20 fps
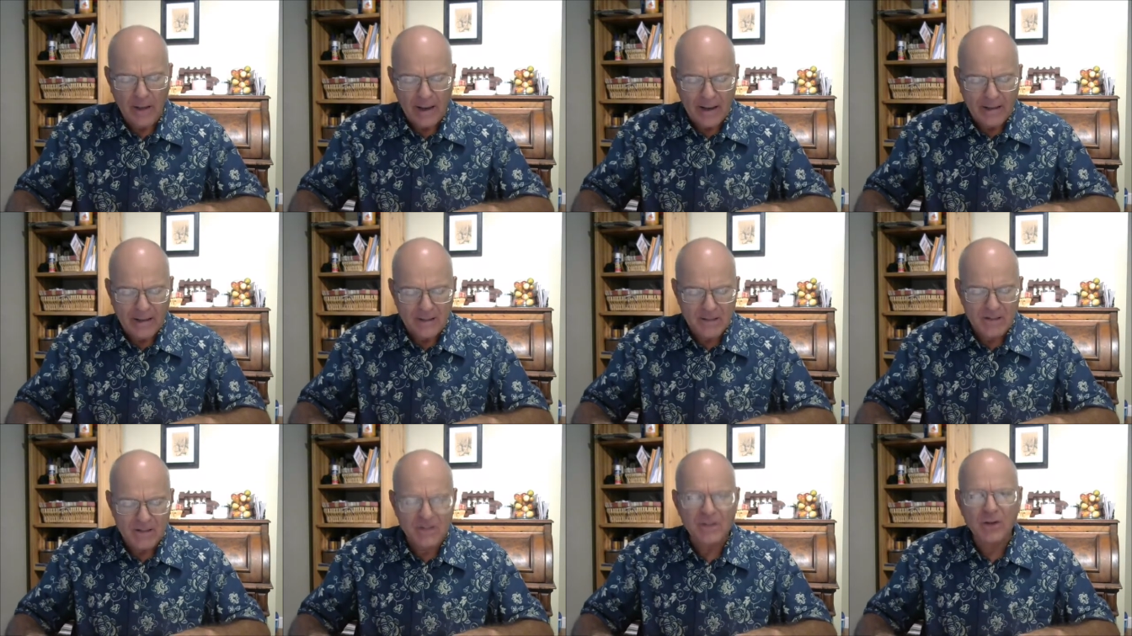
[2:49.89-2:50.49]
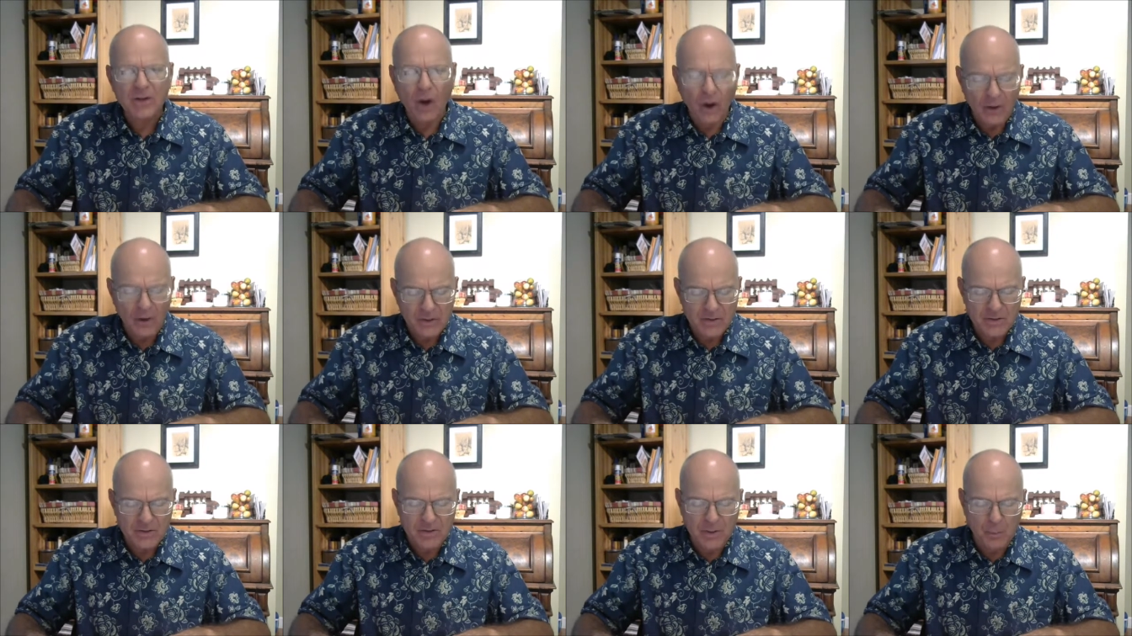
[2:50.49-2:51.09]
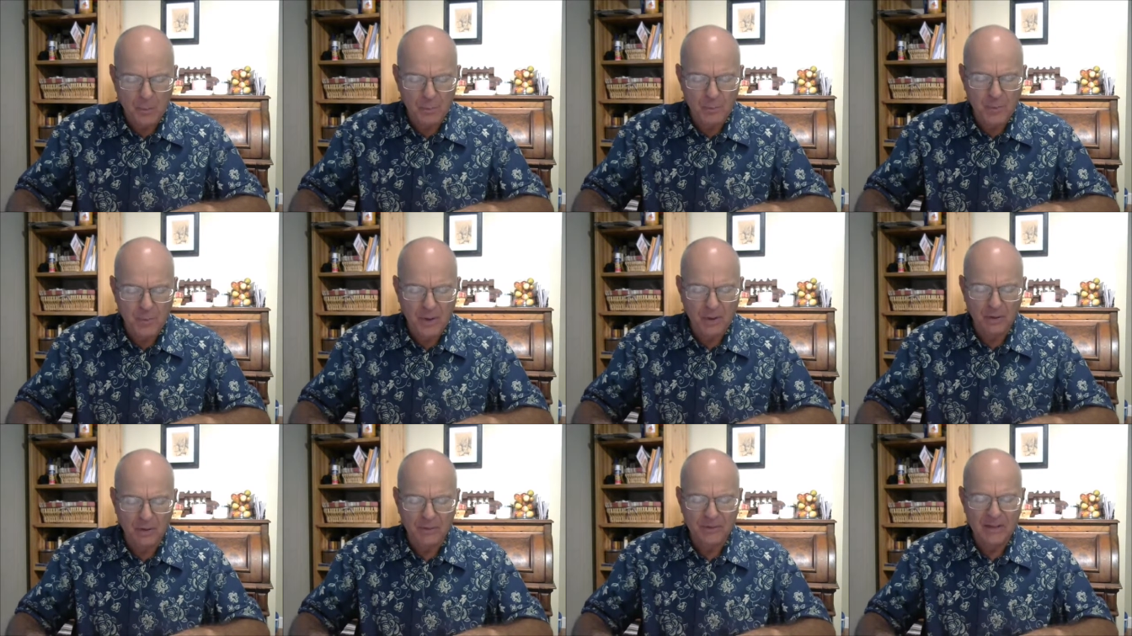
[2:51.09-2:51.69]
and starts to
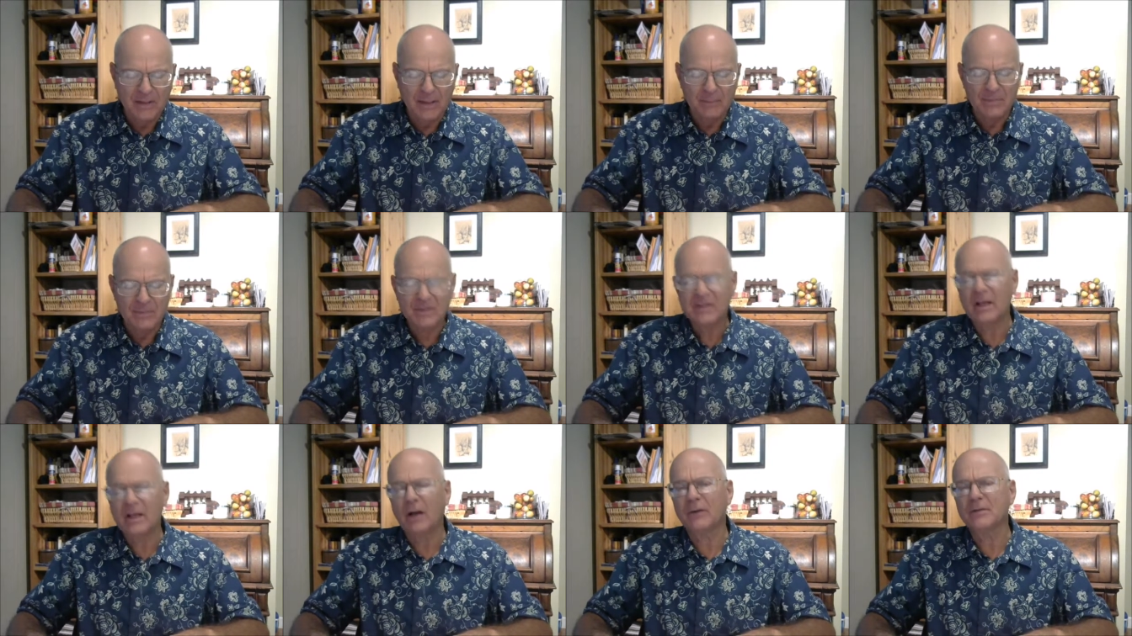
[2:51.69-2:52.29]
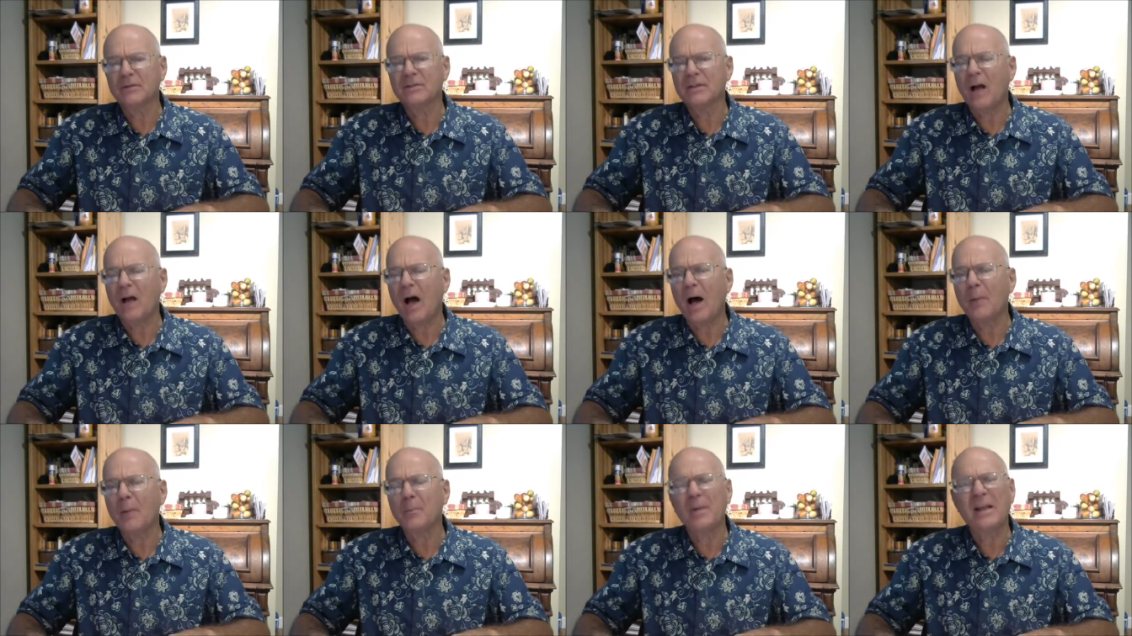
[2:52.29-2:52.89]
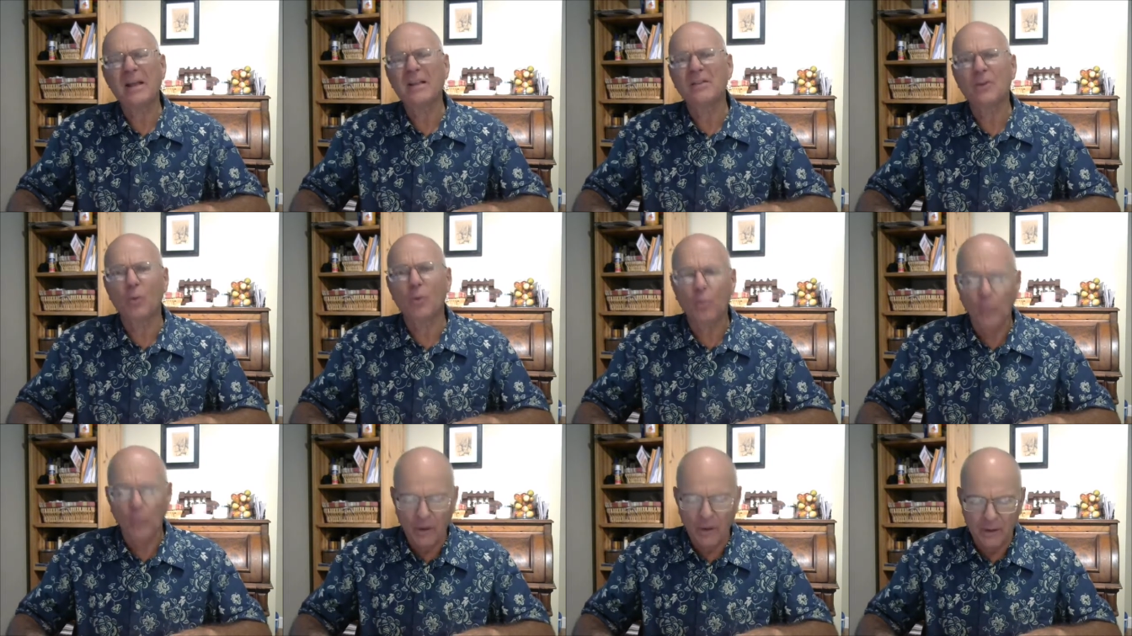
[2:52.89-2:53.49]
build themselves up in the
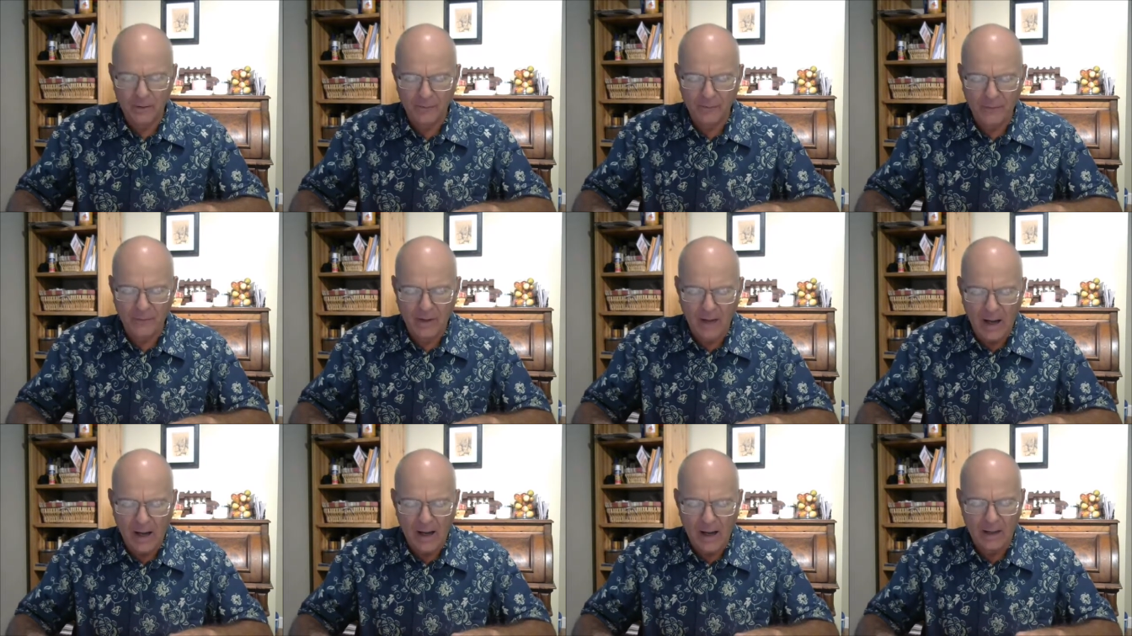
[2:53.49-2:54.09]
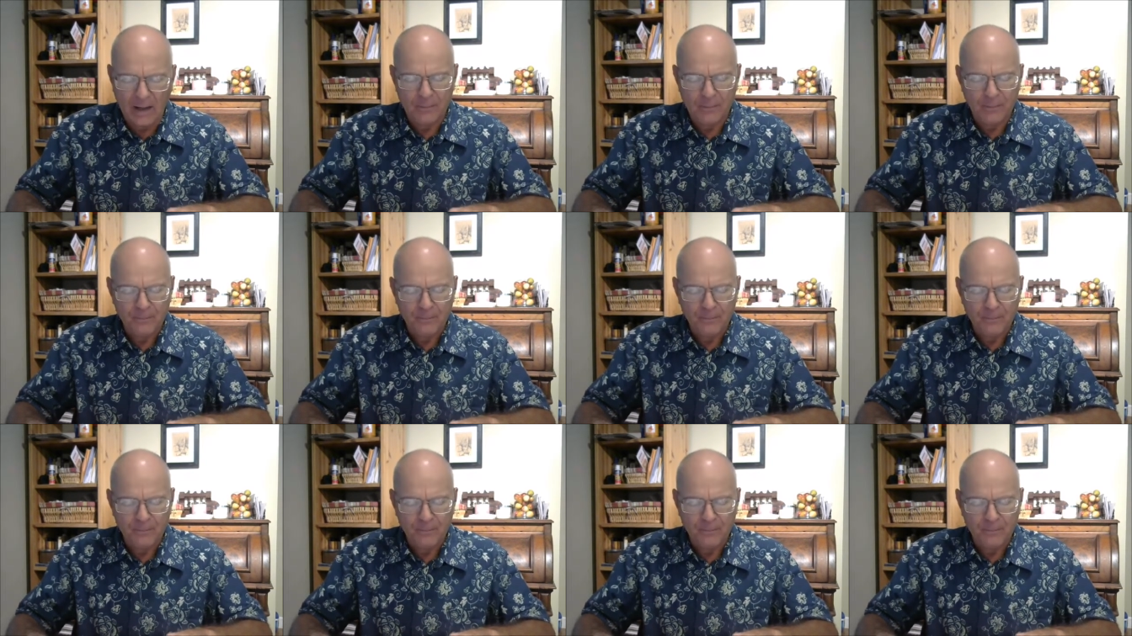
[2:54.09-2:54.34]
Word of God,